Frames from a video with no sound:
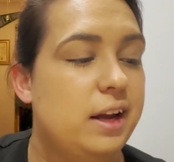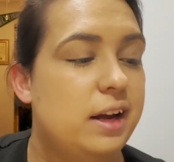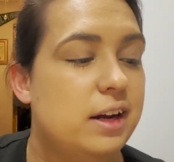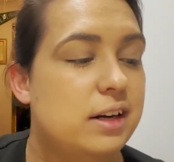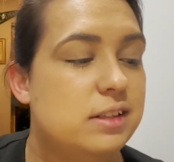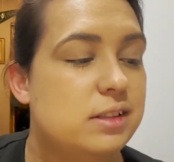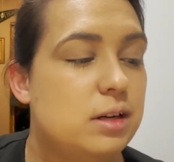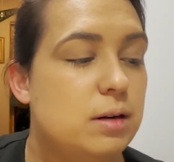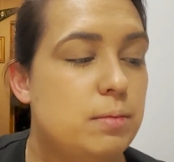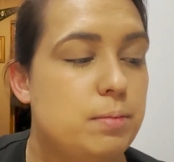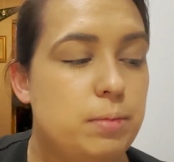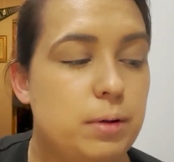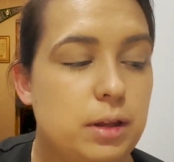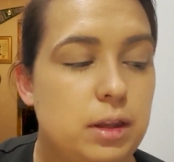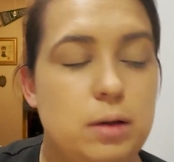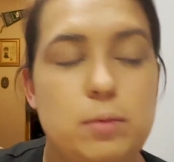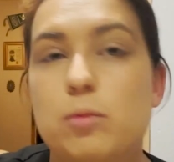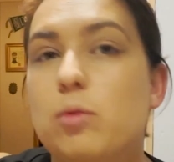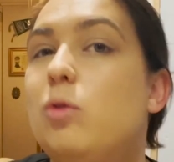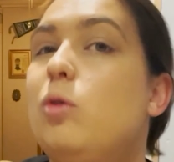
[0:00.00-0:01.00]
gotta start
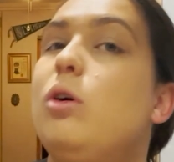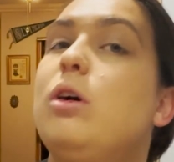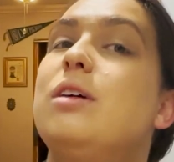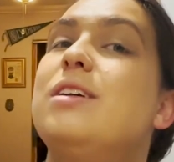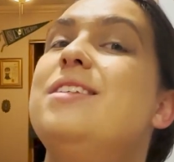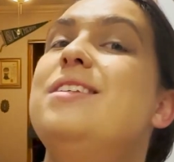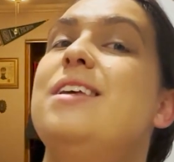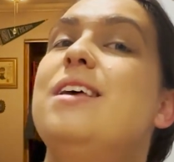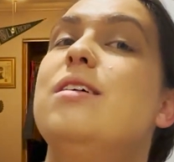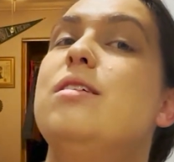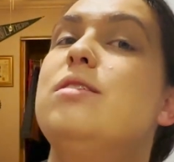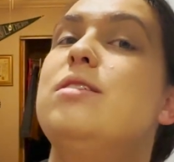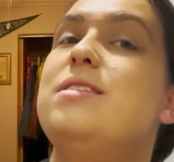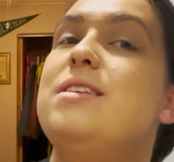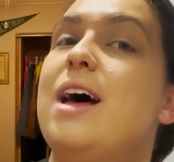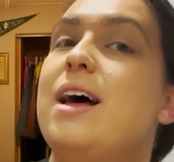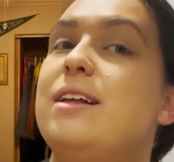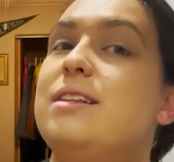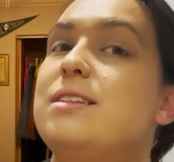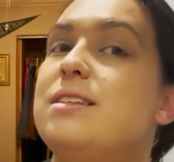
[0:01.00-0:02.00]
building more skill
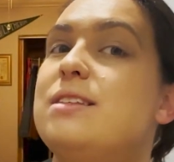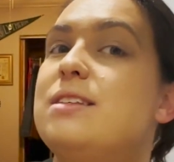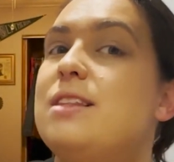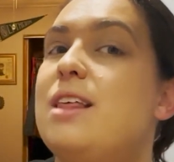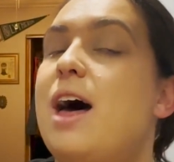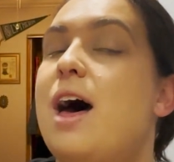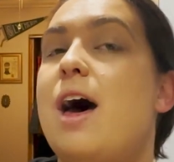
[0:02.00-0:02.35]
sets